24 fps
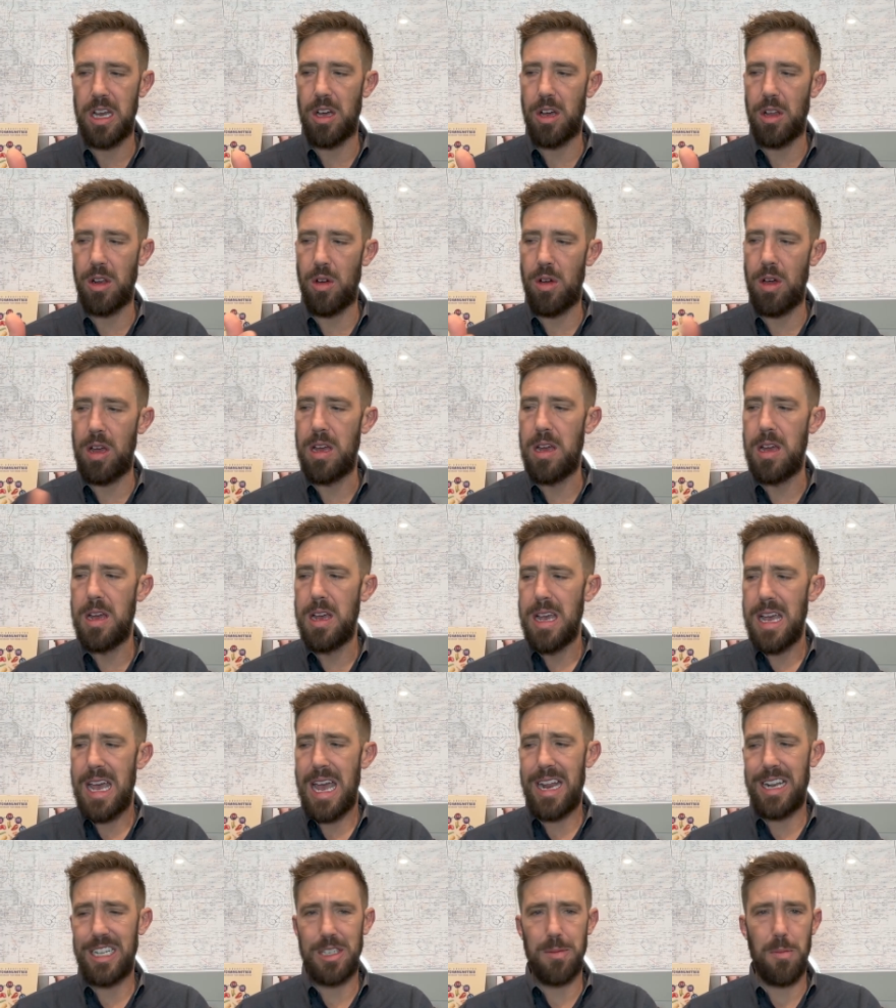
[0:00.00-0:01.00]
Illinois,
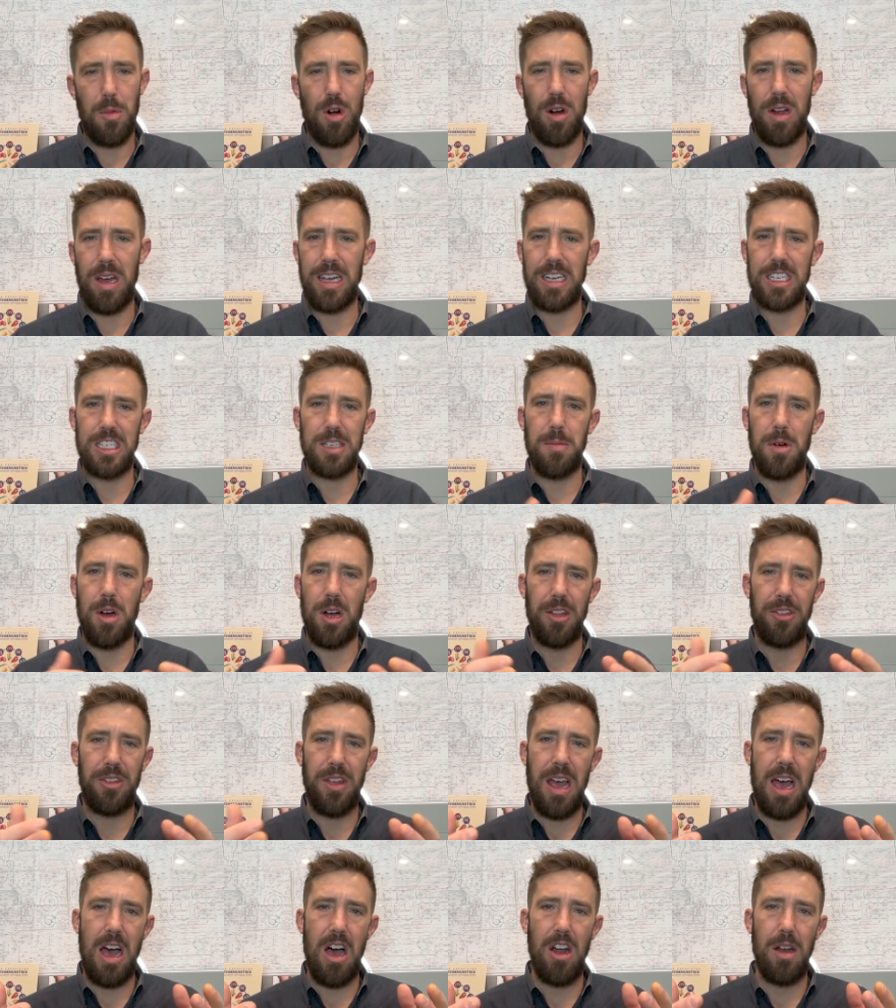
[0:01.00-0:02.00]
and it's more like small
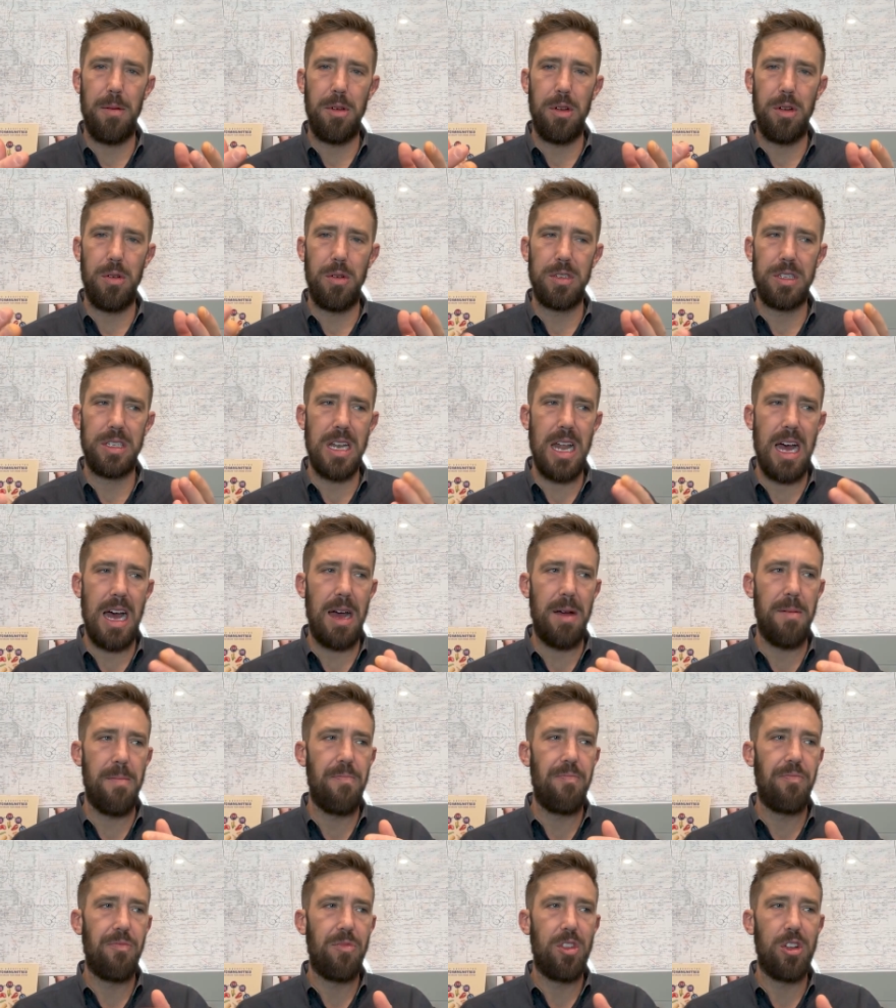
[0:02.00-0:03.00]
town. I mean, it's not
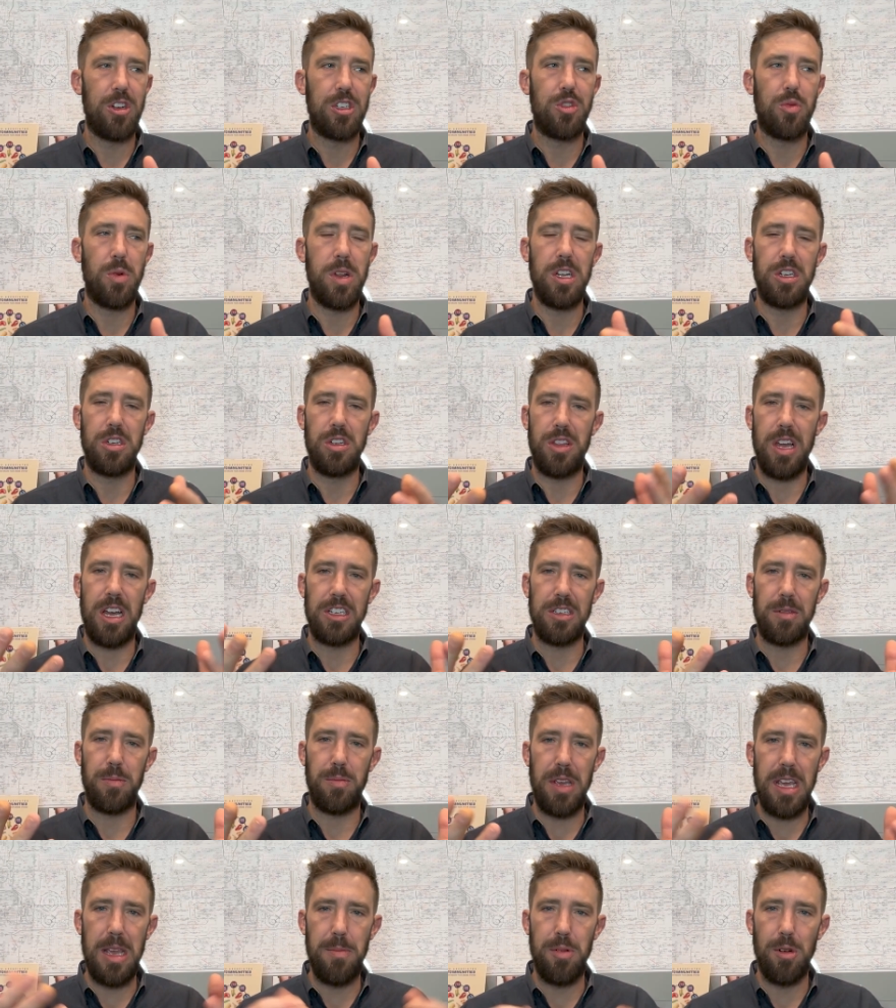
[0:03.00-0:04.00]
there's
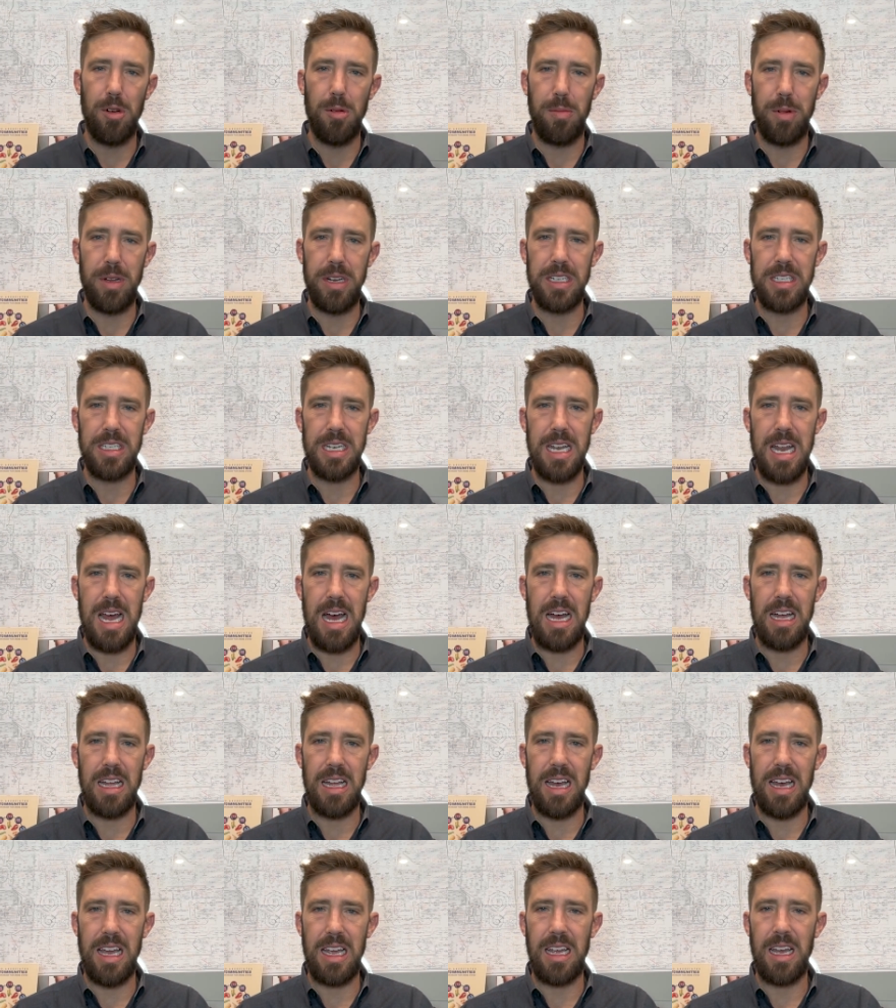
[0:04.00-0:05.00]
300,000 people, but it's
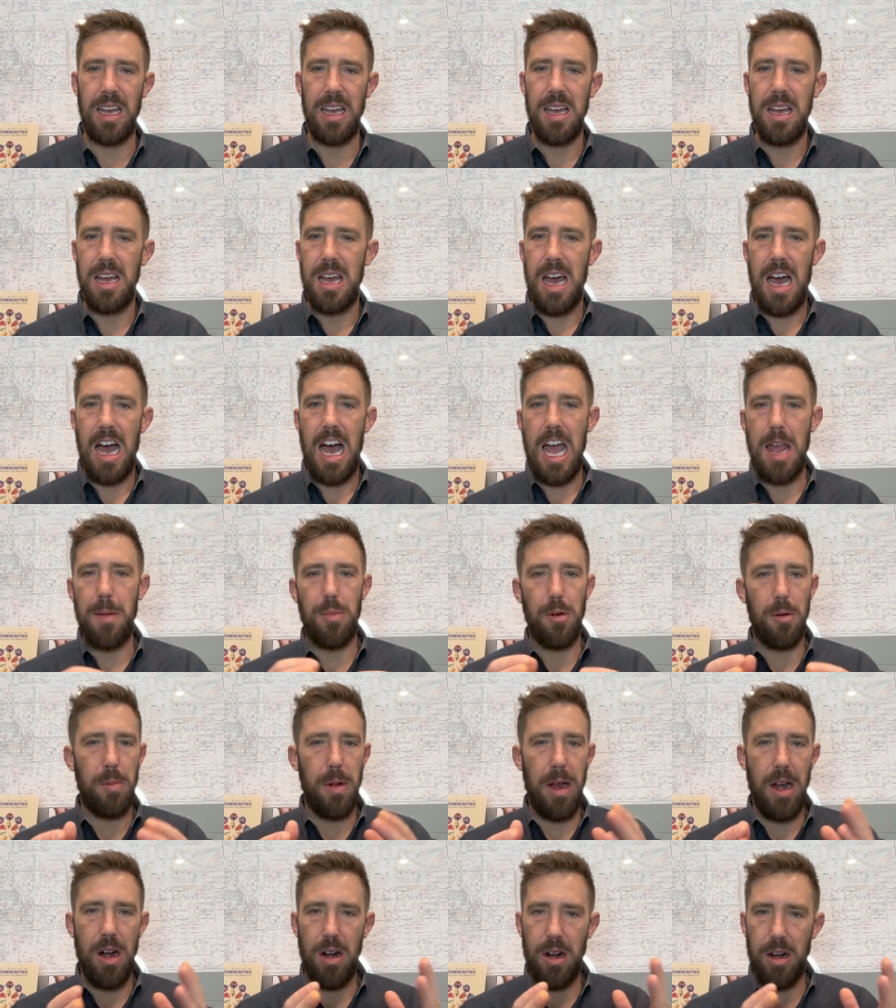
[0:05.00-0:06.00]
not like
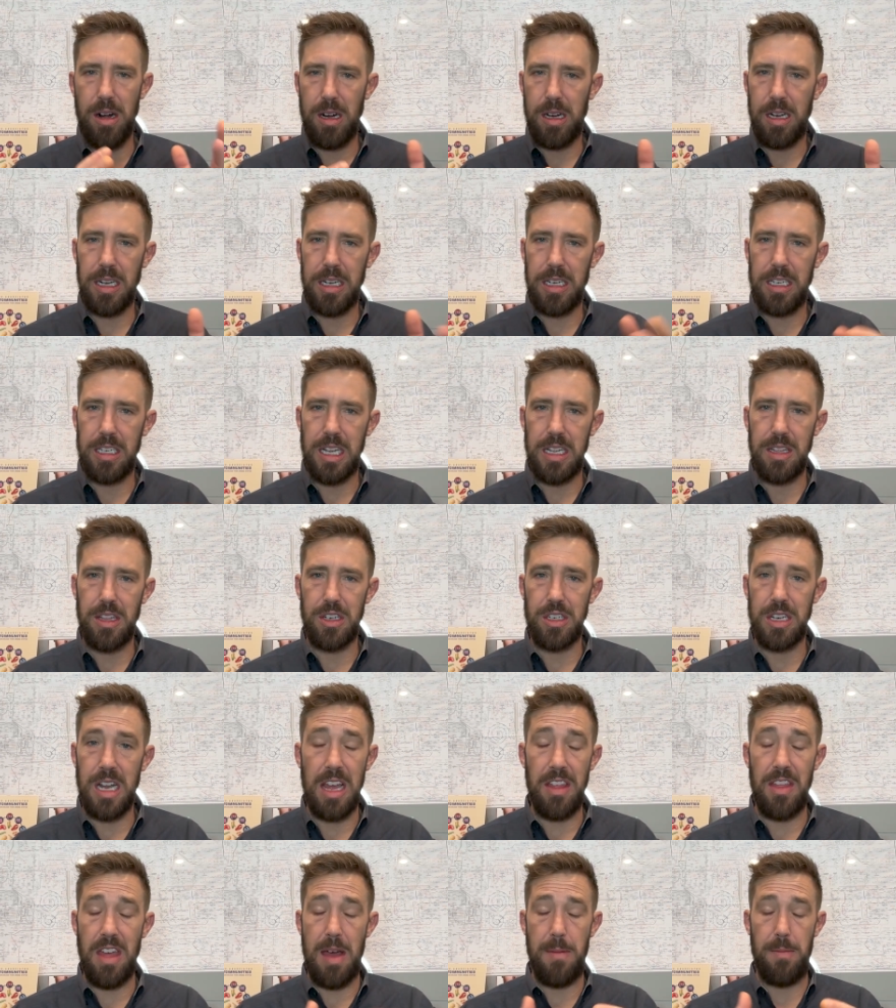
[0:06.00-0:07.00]
hyperbaric. Except there's
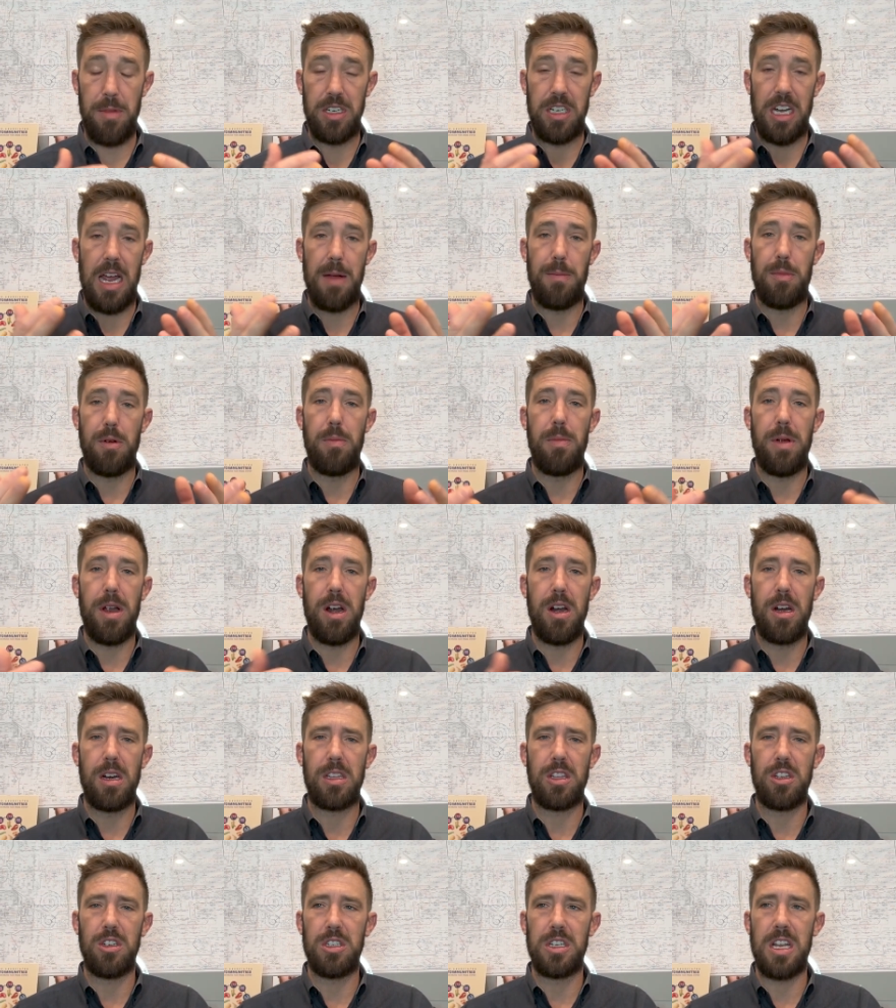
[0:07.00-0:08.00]
not that much
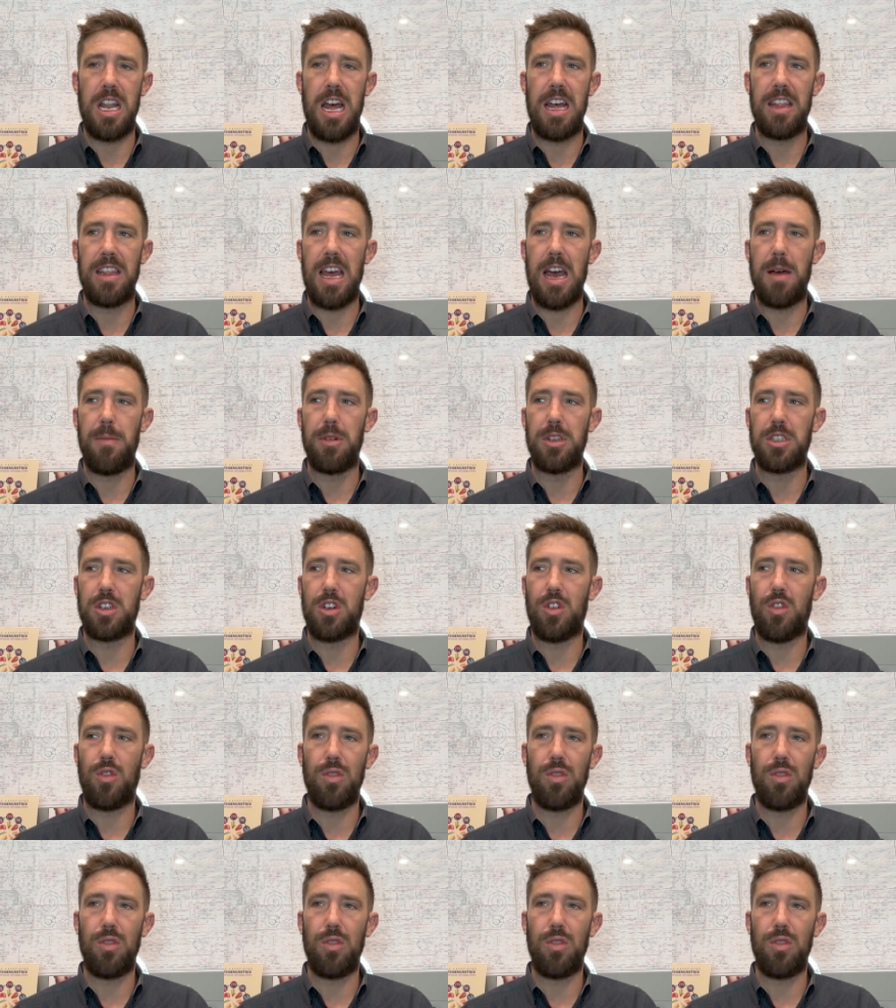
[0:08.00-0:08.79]
hyperbaric. There's not that much.